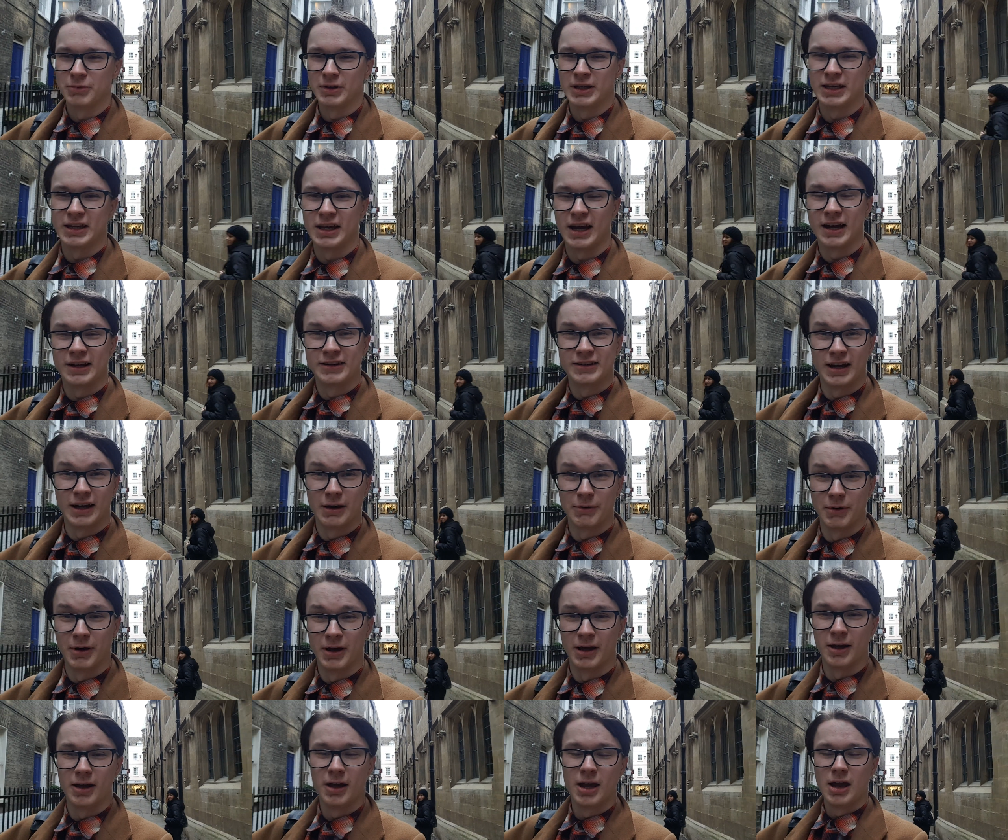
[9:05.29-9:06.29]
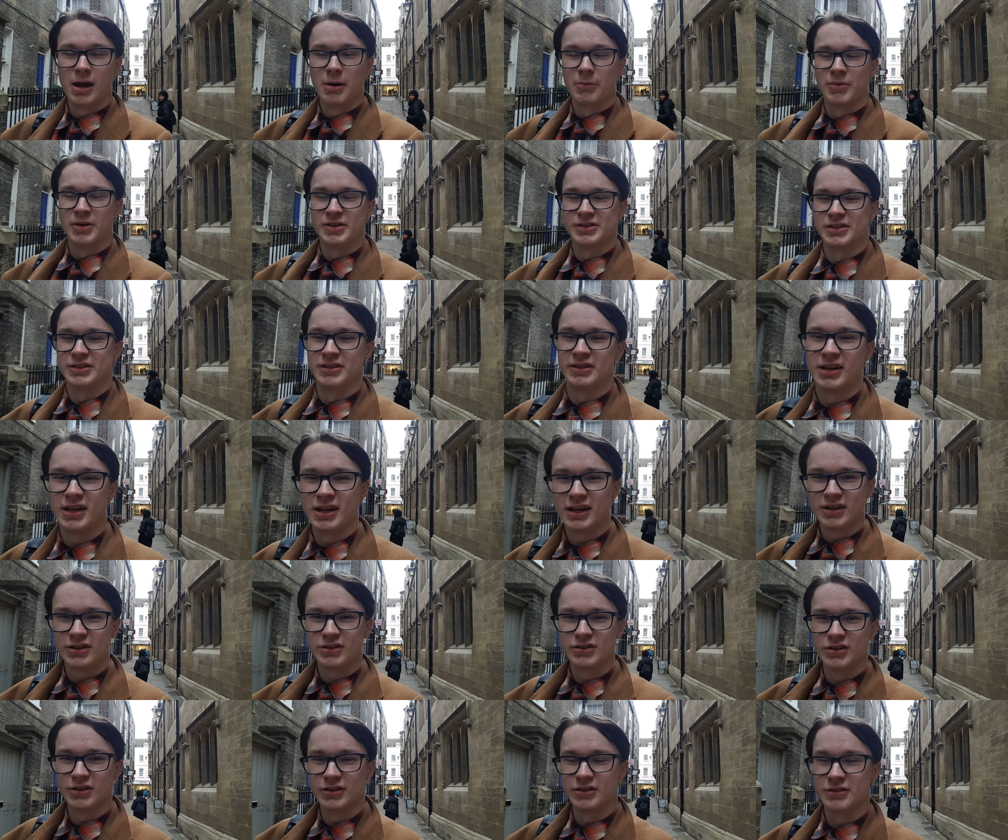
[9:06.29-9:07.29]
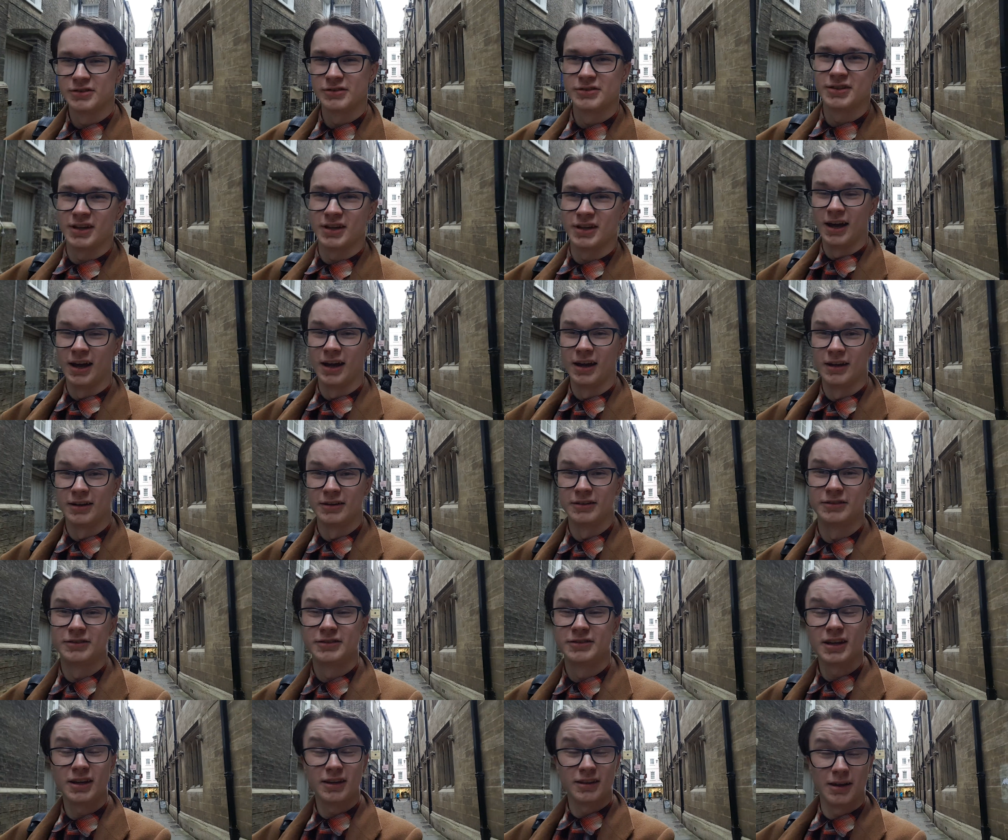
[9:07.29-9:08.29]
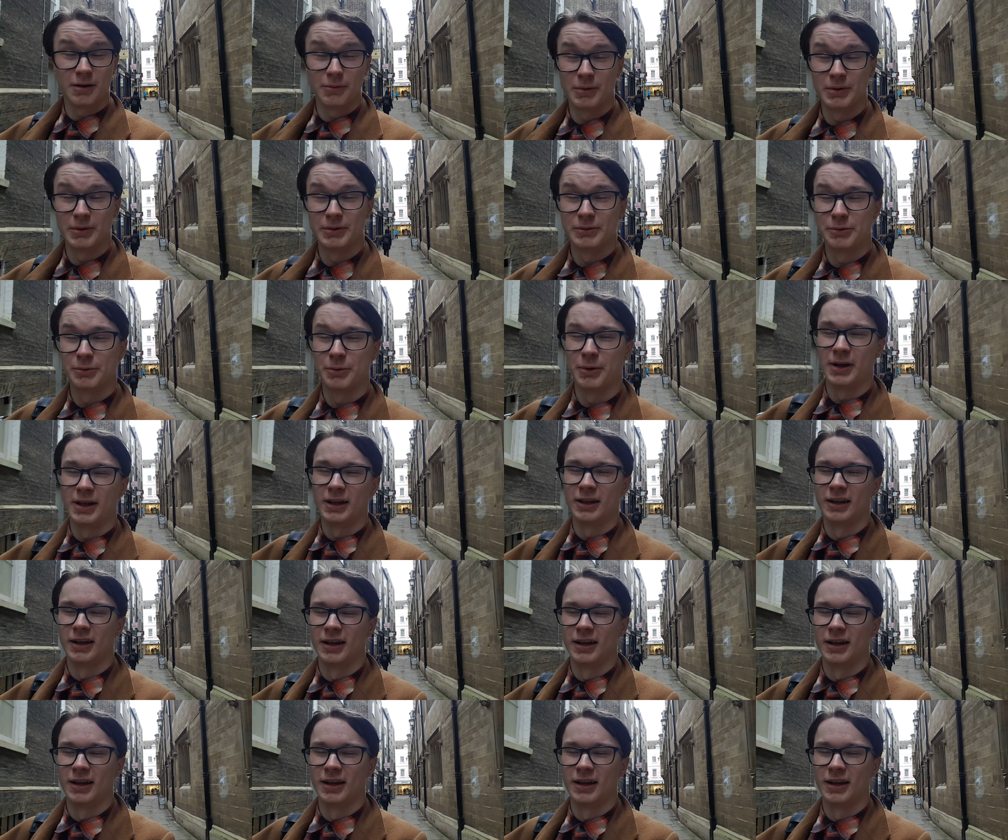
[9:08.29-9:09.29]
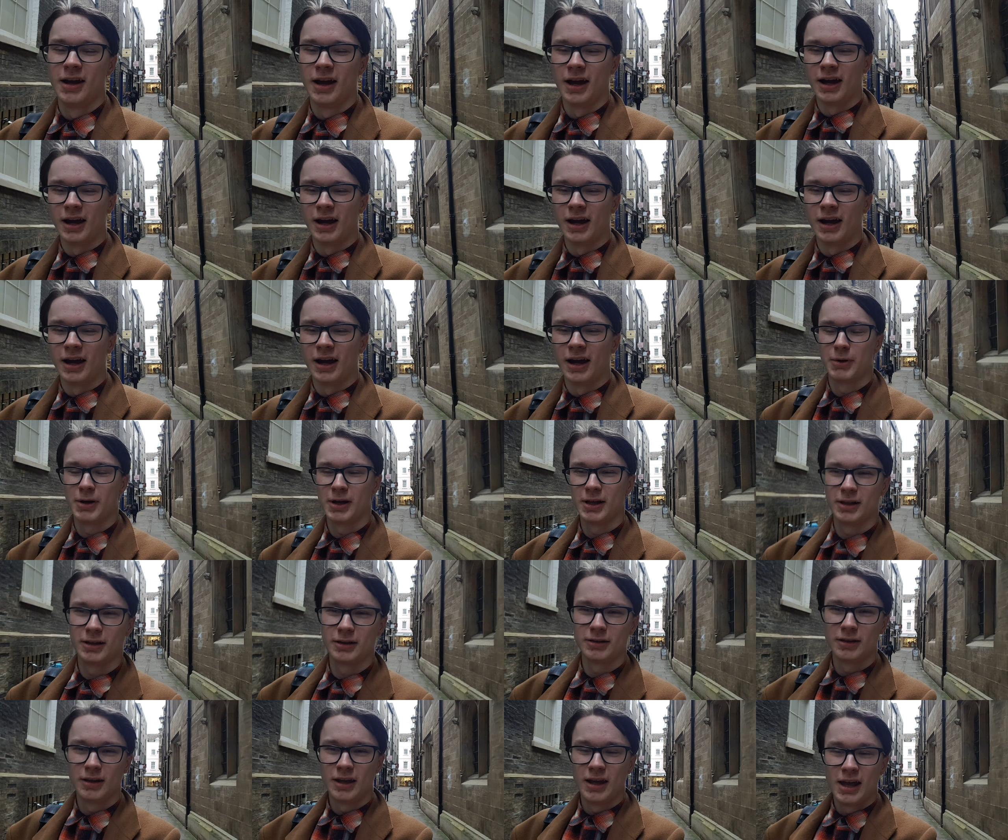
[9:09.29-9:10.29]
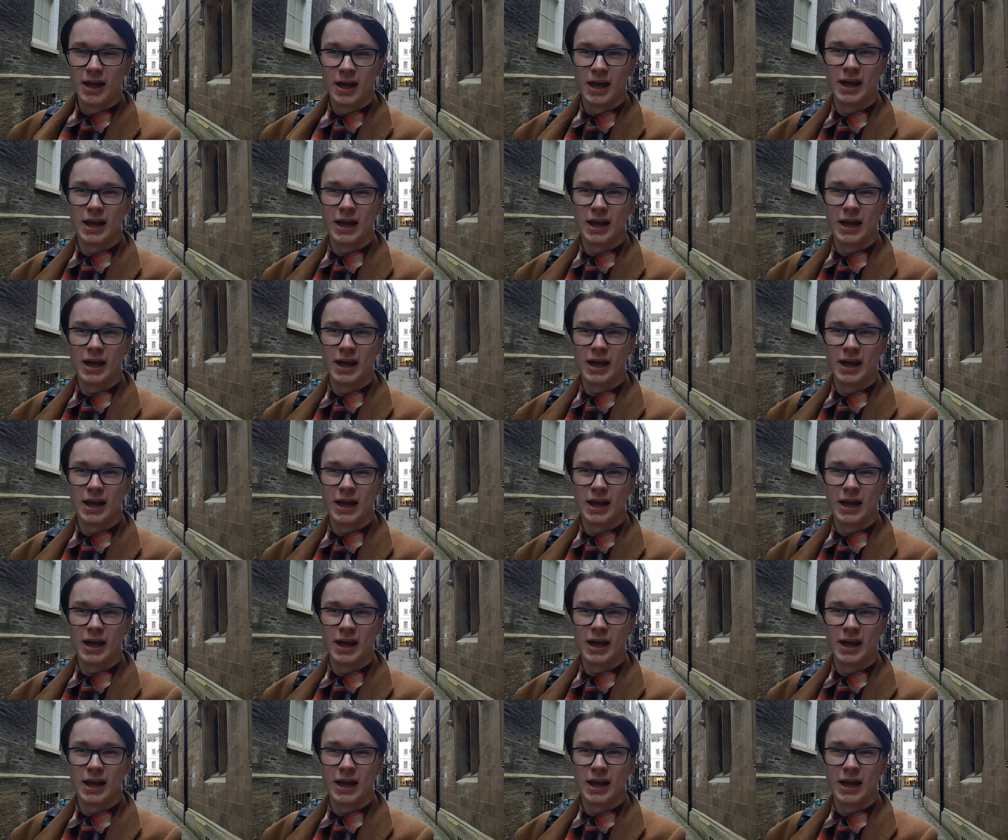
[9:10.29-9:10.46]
We had our presentations, and yeah, that went well as well.